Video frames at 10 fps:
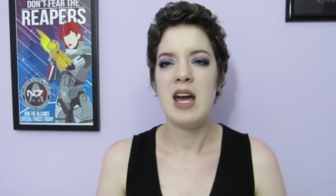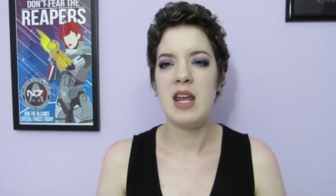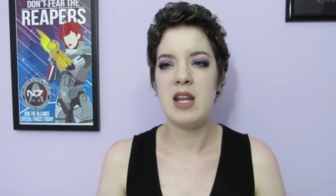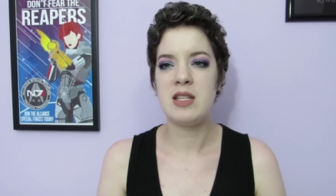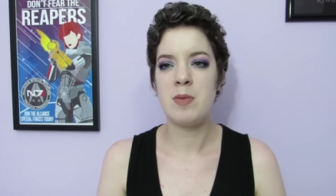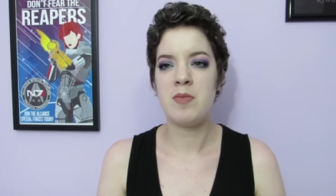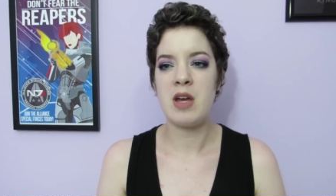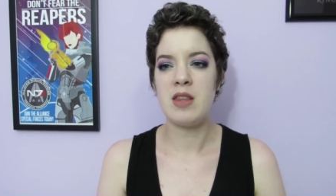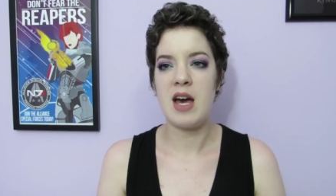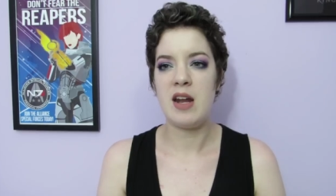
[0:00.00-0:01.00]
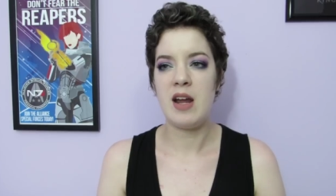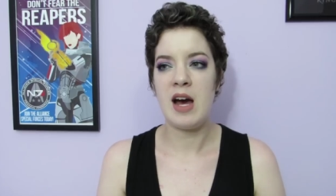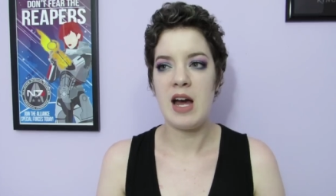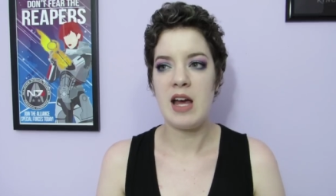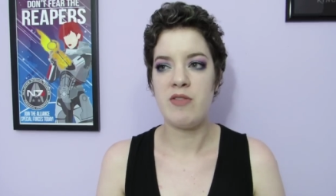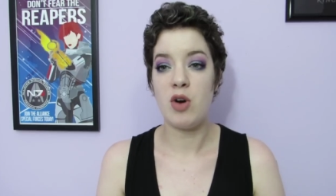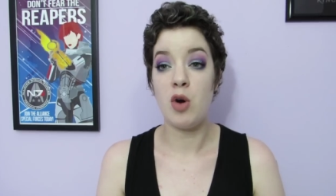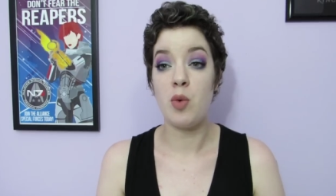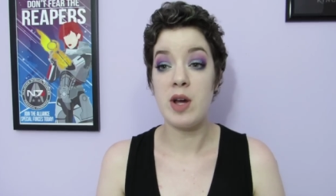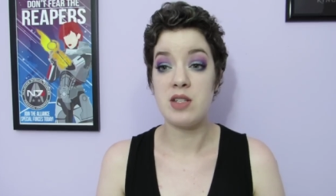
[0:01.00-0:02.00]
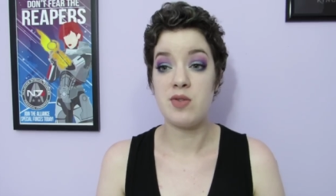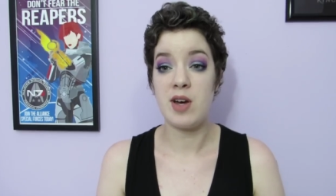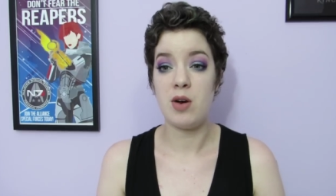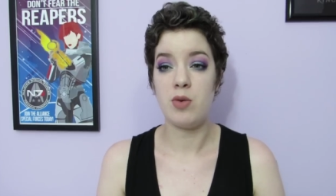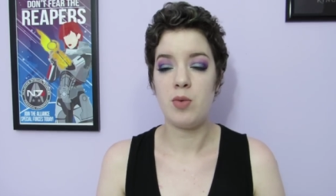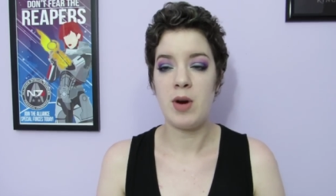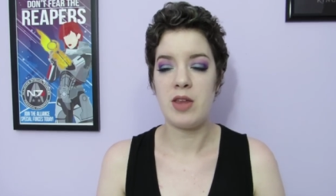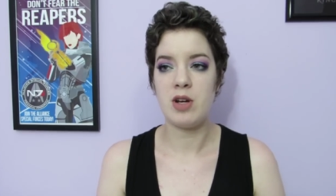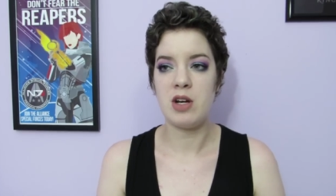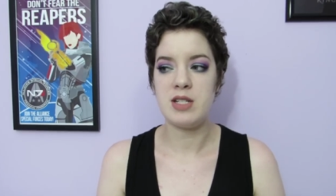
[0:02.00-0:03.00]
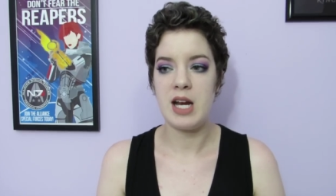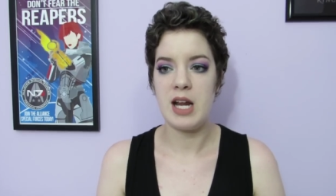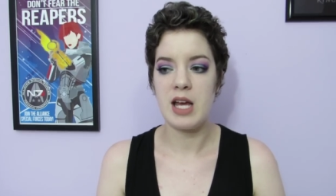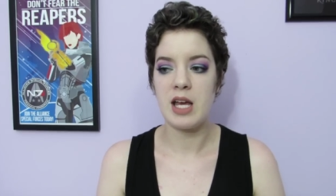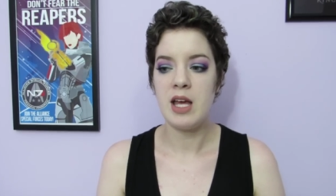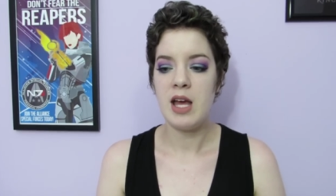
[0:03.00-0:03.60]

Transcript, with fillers: And it is something that I have always found rather irritating